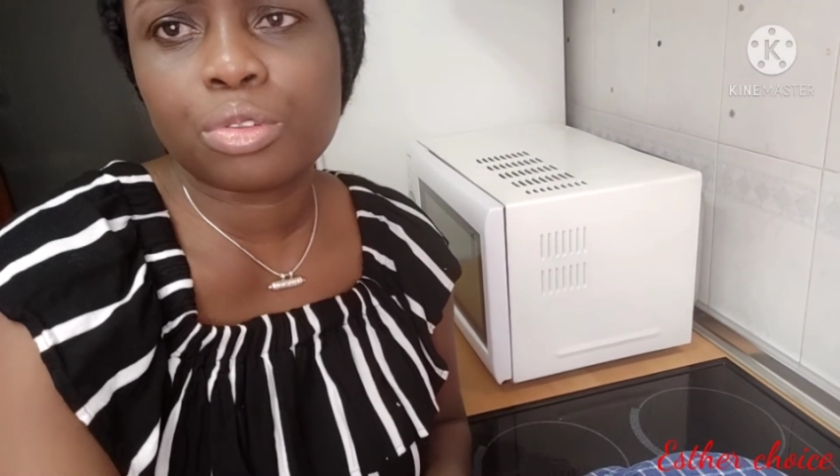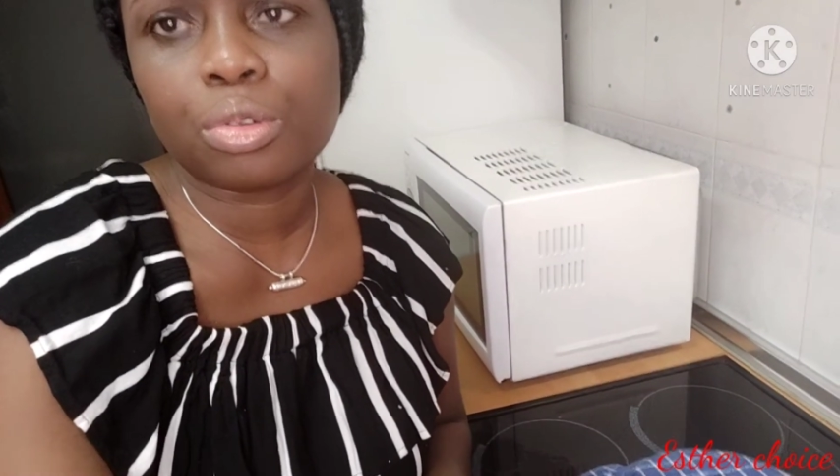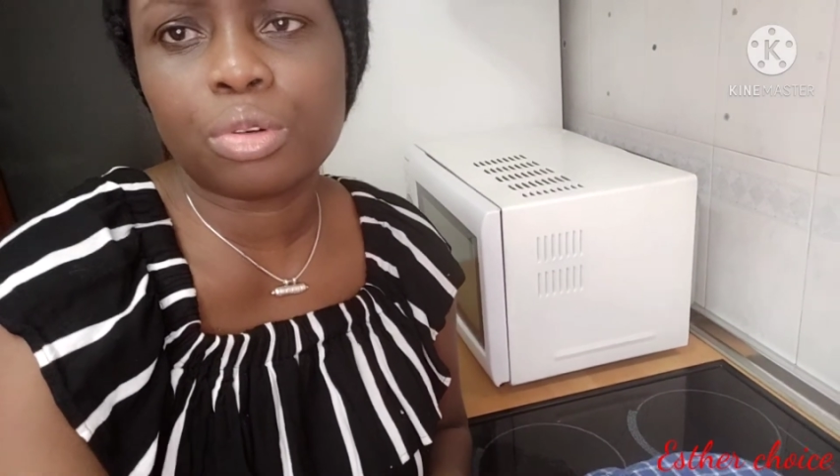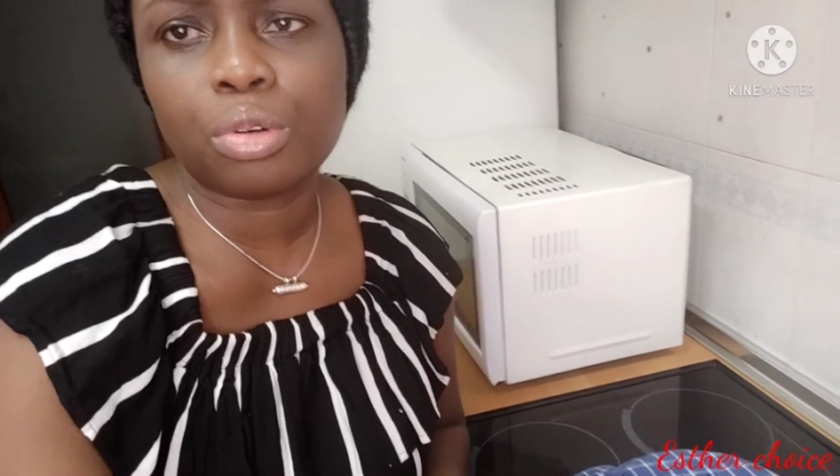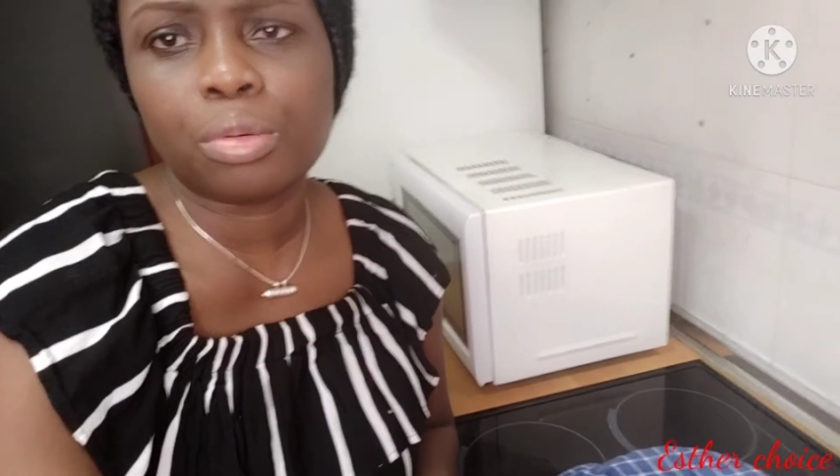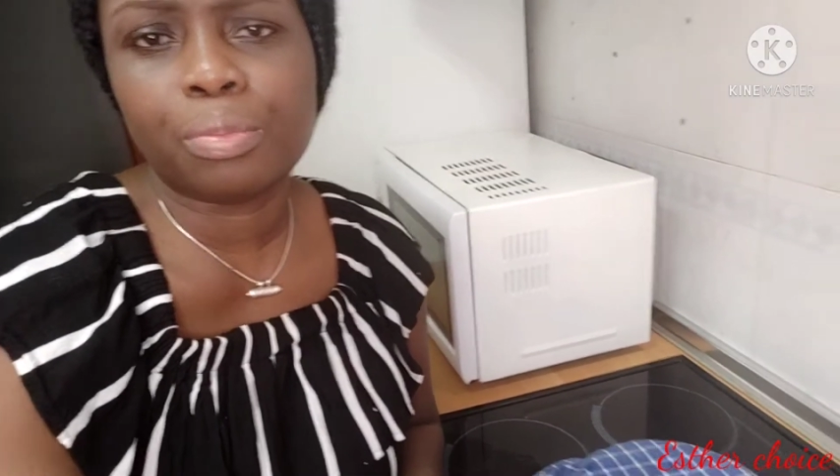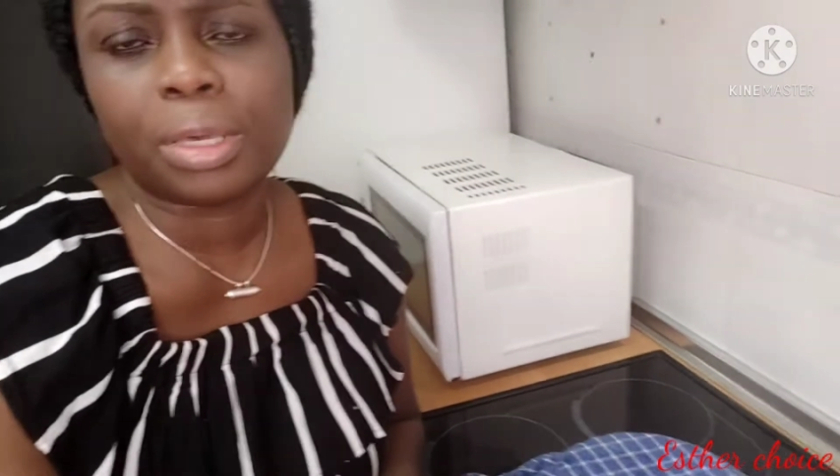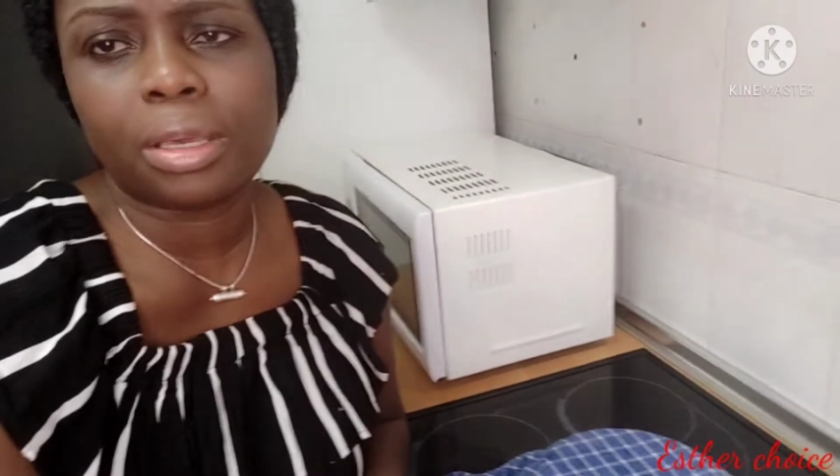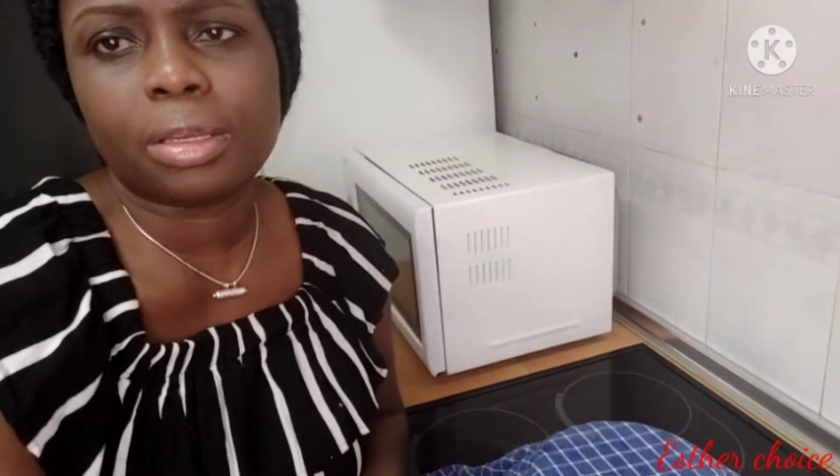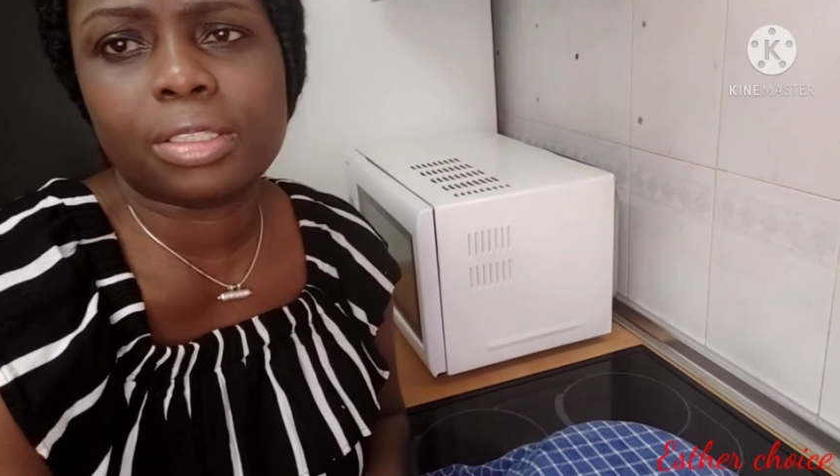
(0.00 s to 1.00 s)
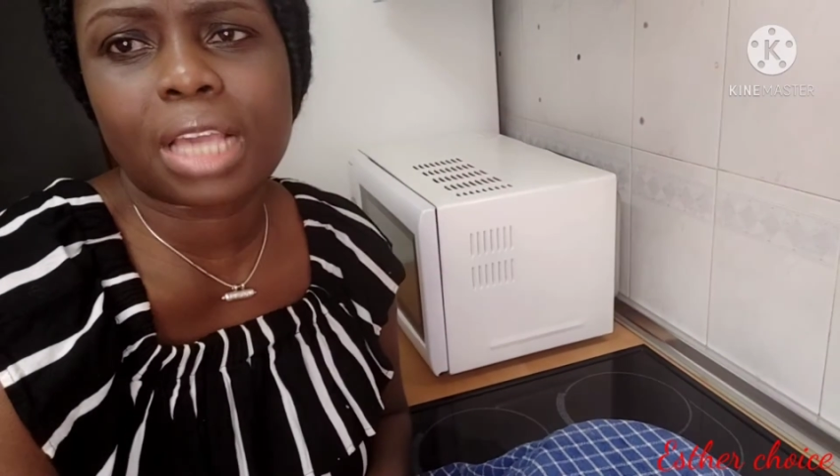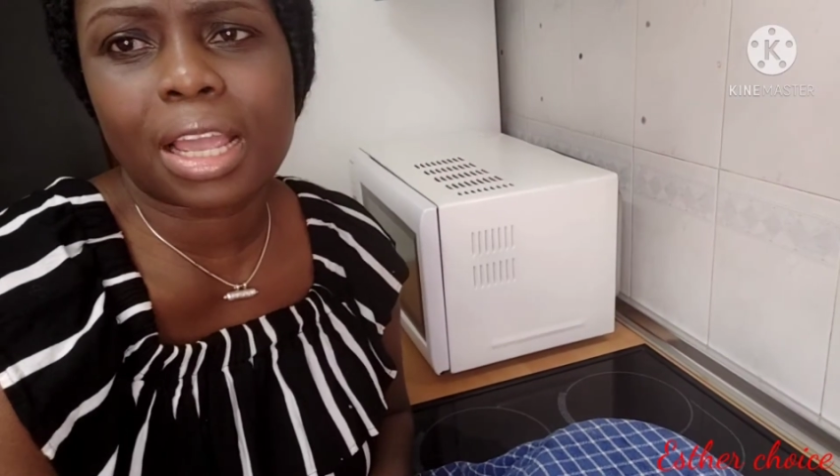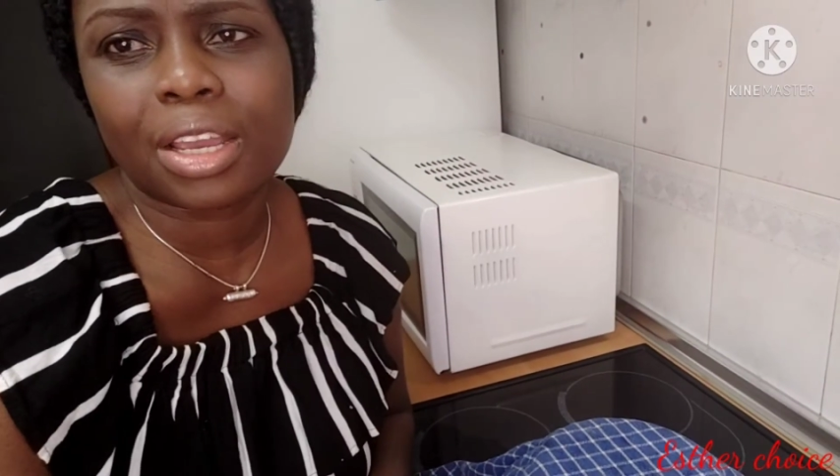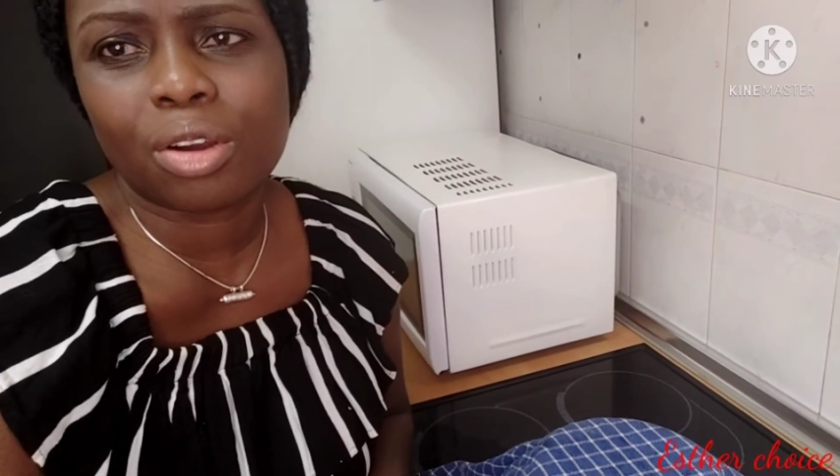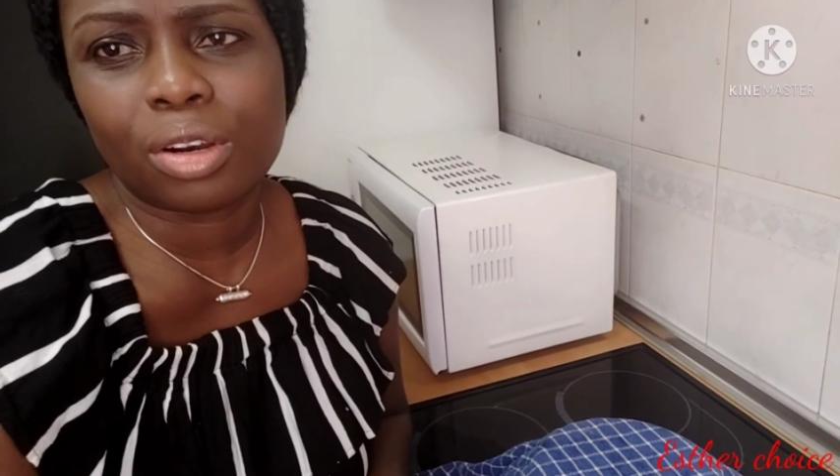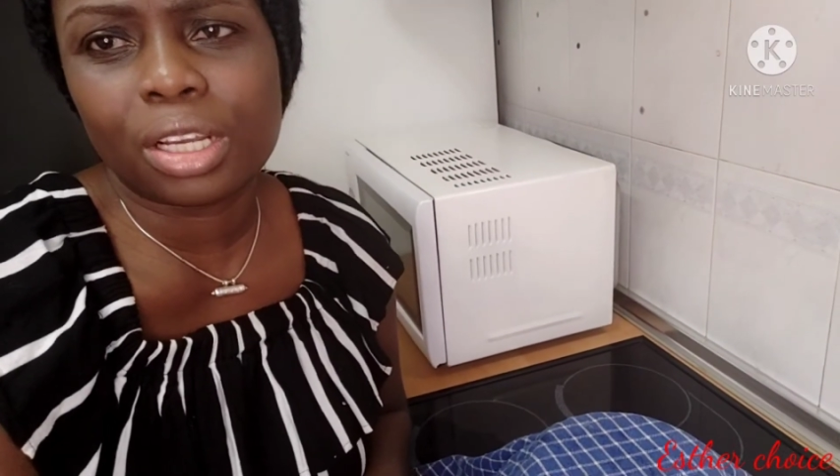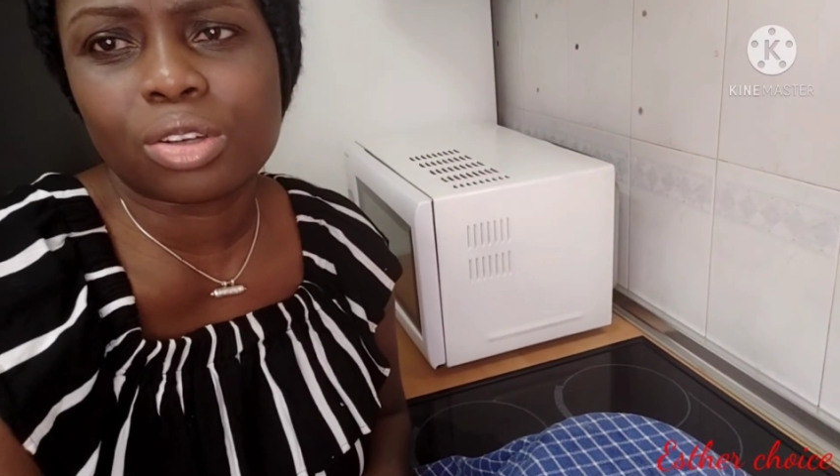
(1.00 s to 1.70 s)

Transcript: to be checking on it